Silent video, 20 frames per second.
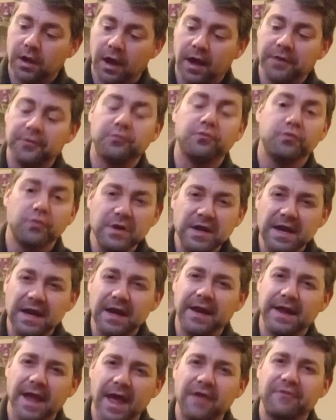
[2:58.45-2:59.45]
I had a
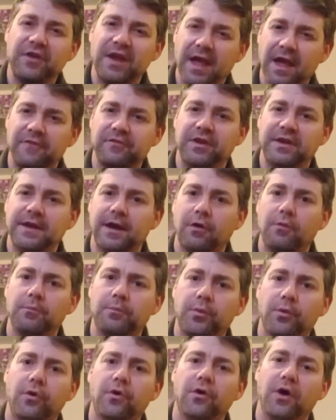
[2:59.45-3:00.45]
really heavy
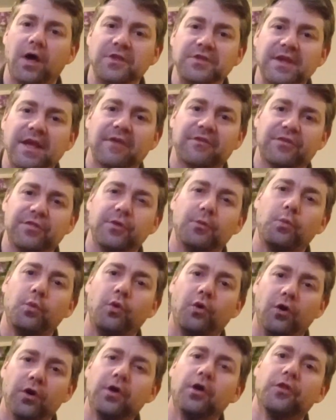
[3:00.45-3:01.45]
downpour, and yes, the
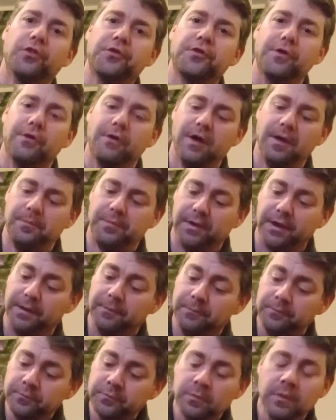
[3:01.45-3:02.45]
water got through it a bit,
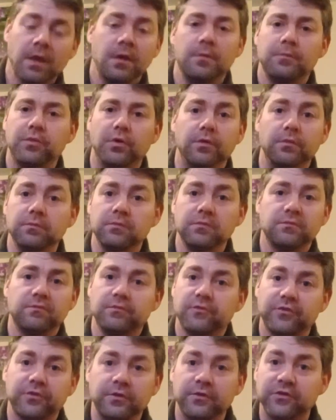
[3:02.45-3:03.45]
but
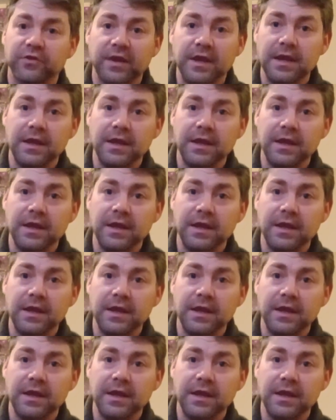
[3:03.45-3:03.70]
as soon as the